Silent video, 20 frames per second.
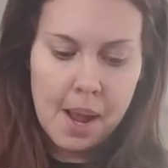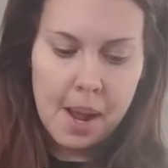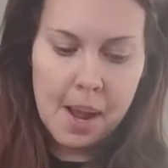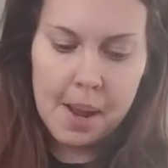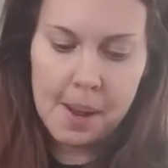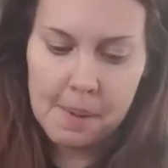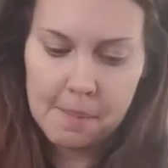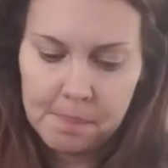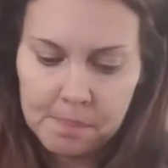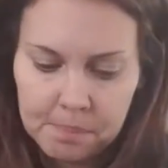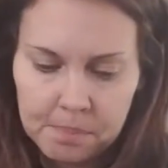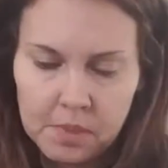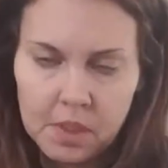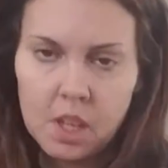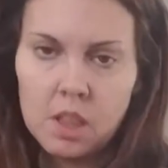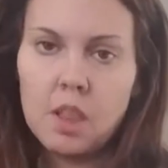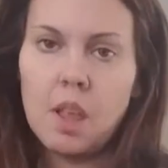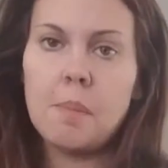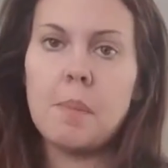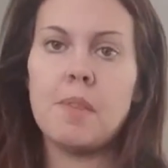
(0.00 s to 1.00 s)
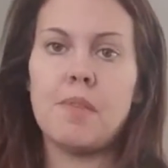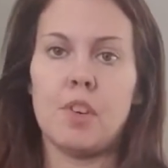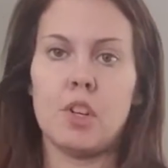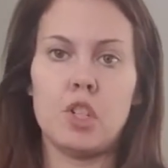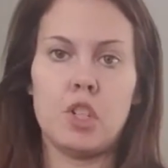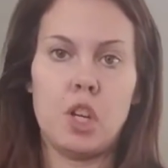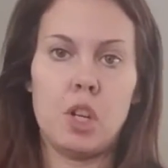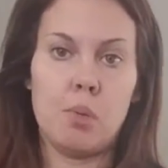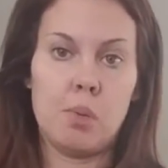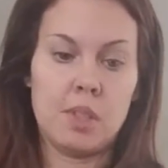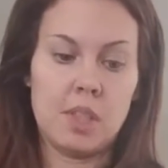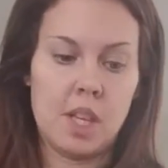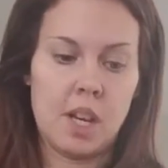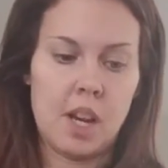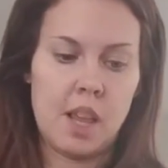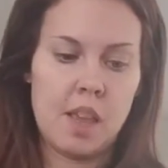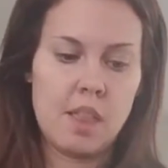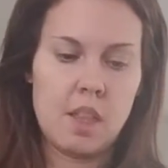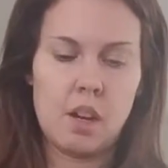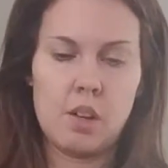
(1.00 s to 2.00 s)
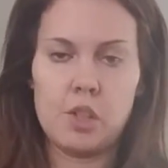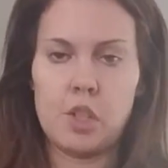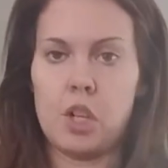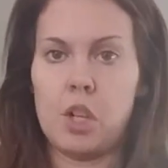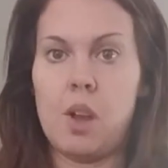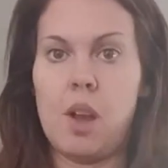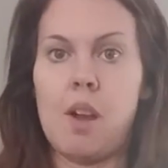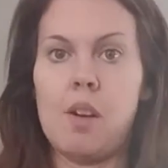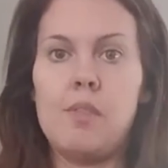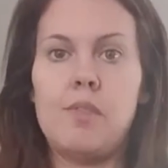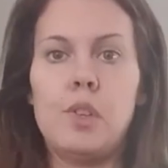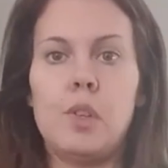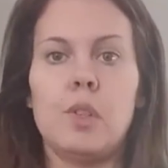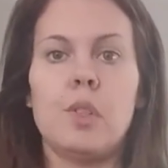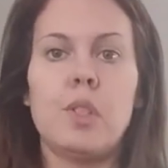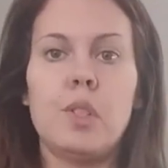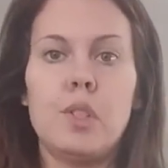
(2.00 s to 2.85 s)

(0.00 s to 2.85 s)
um, let me first show you what's in it and then I'll show you how it folds.